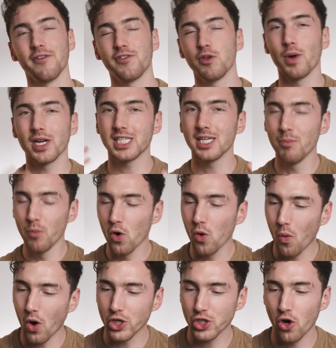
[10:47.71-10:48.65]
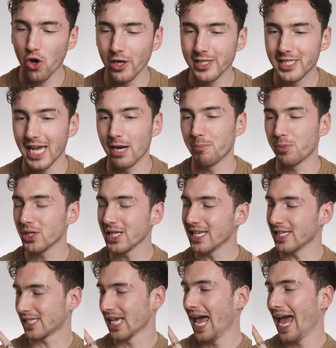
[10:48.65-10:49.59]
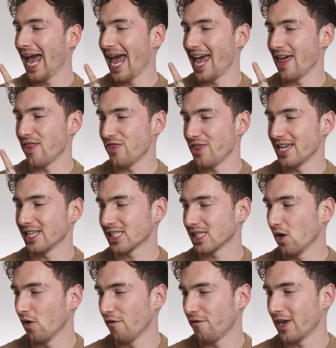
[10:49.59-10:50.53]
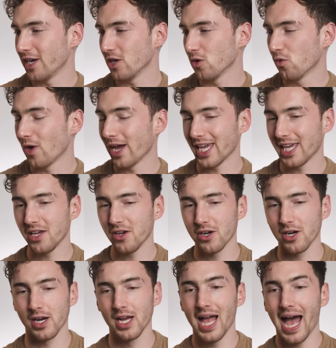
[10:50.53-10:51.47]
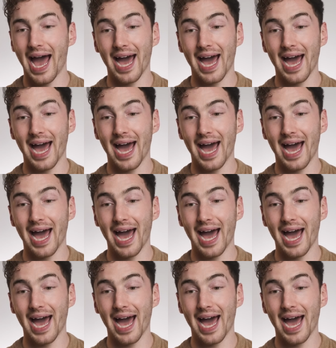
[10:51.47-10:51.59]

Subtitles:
If you want to see more watch content, please hit this little video right here.